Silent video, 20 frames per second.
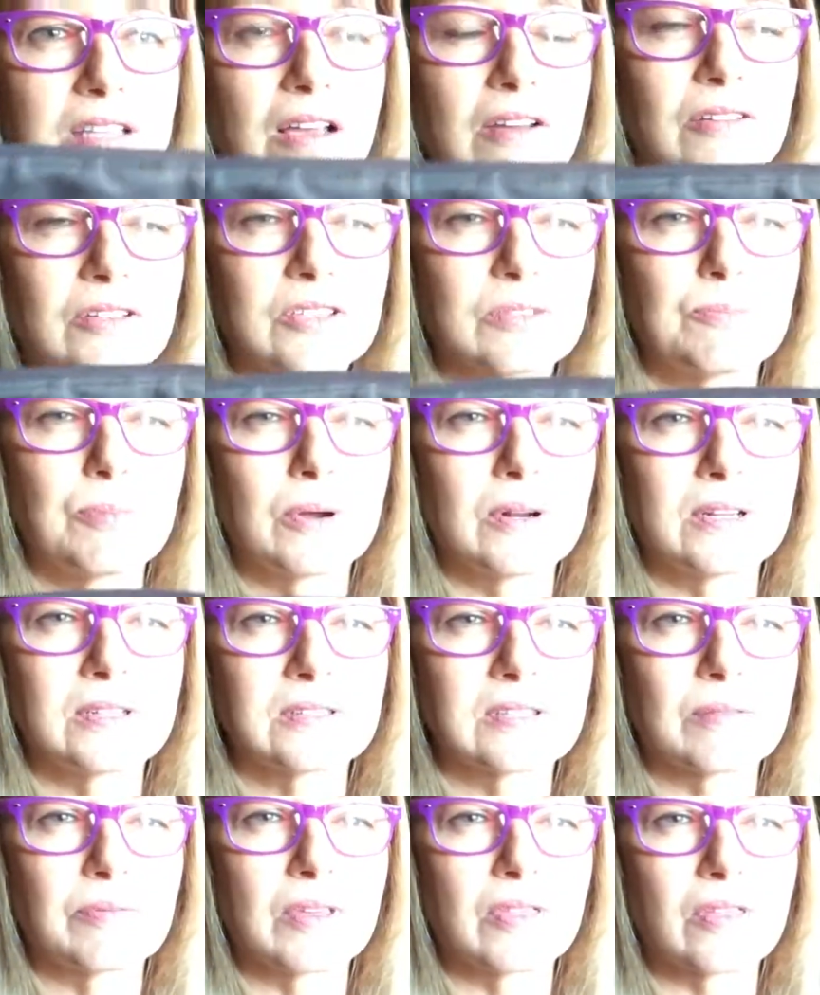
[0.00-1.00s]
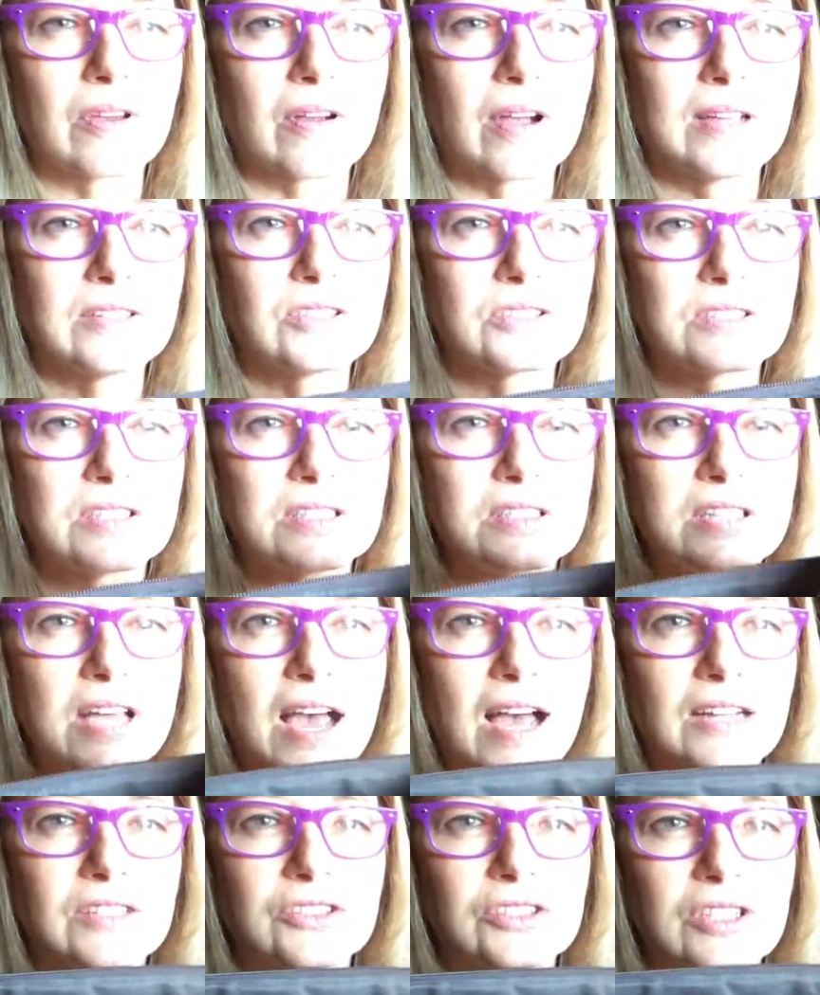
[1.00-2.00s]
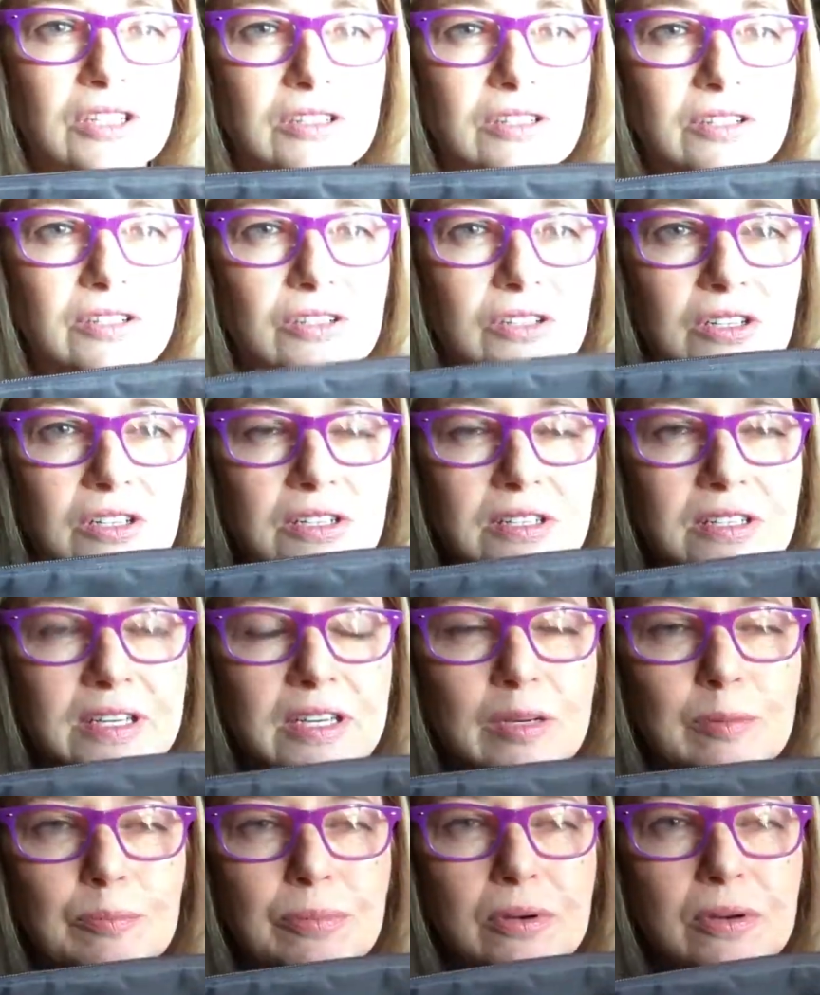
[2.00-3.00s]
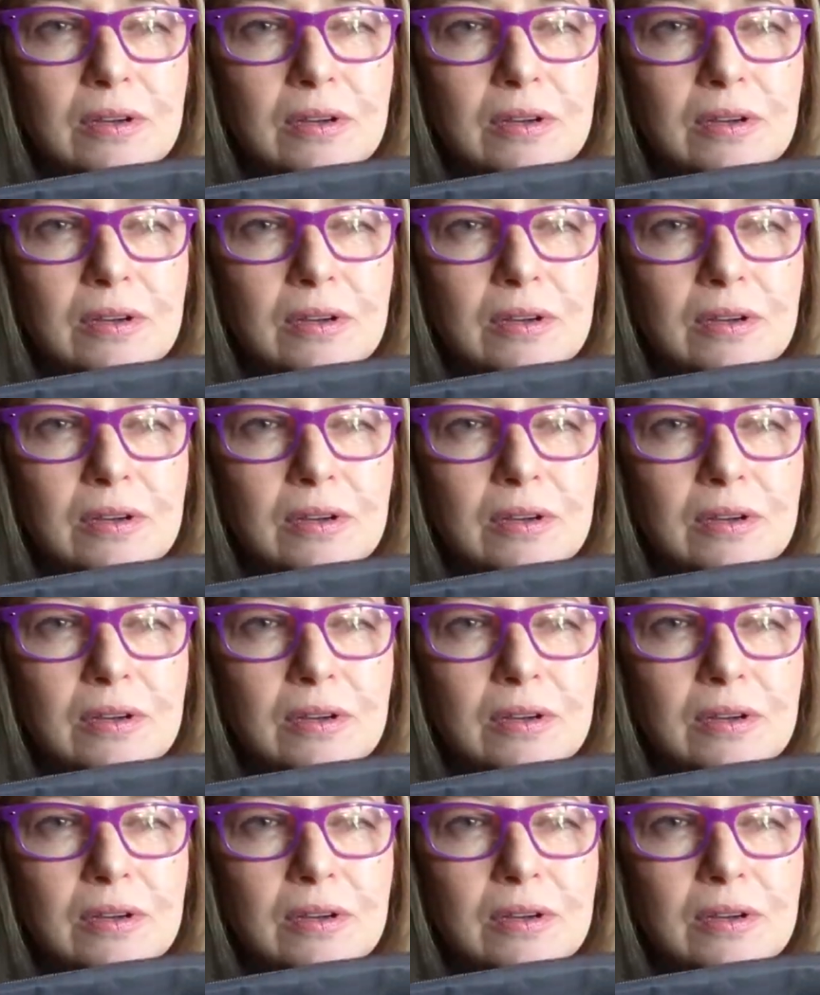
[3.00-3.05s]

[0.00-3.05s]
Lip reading: I was putting something there, I just attached a little clip.